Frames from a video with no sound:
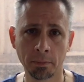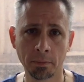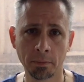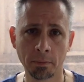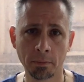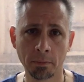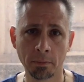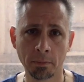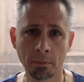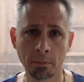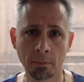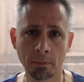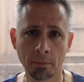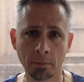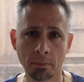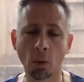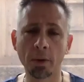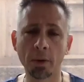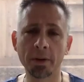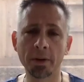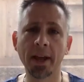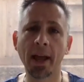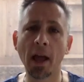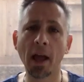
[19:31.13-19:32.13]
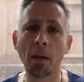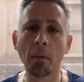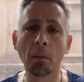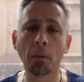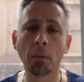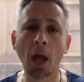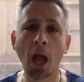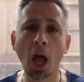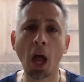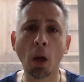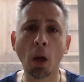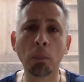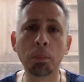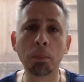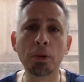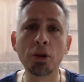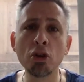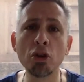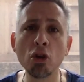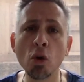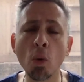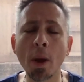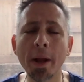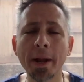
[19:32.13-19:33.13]
That's going to help
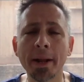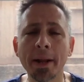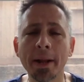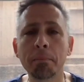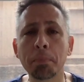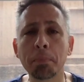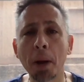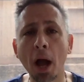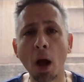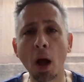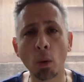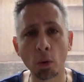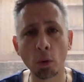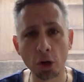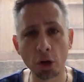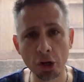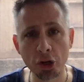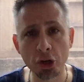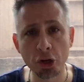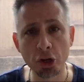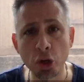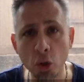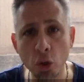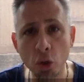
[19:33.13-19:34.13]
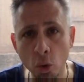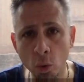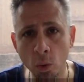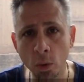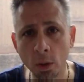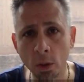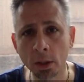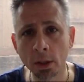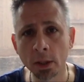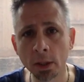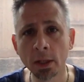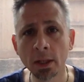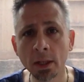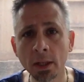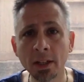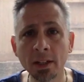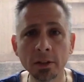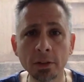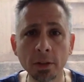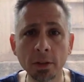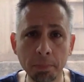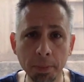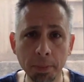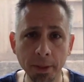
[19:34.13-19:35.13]
you and empower you
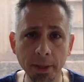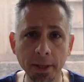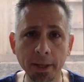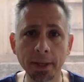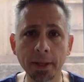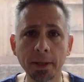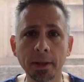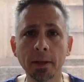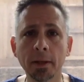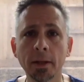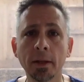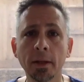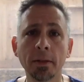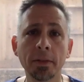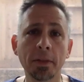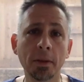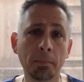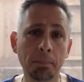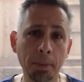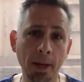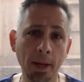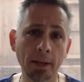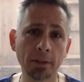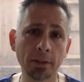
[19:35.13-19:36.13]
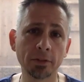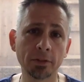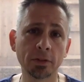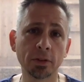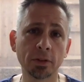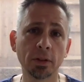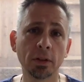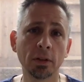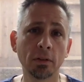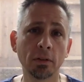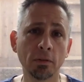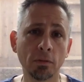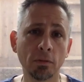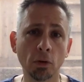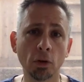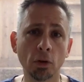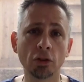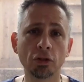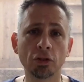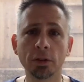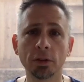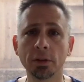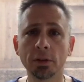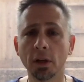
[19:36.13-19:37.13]
to be the best
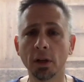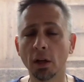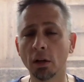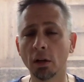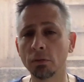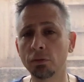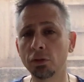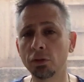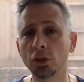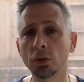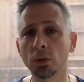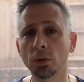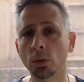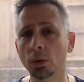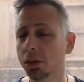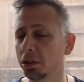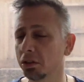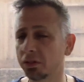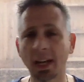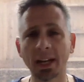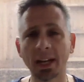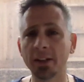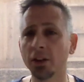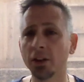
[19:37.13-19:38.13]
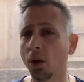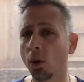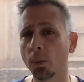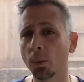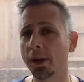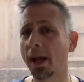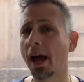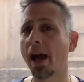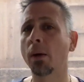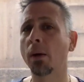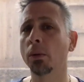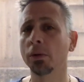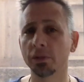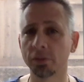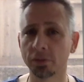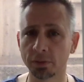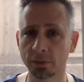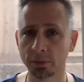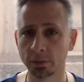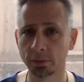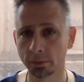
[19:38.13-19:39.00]
version of you. Because I know when I was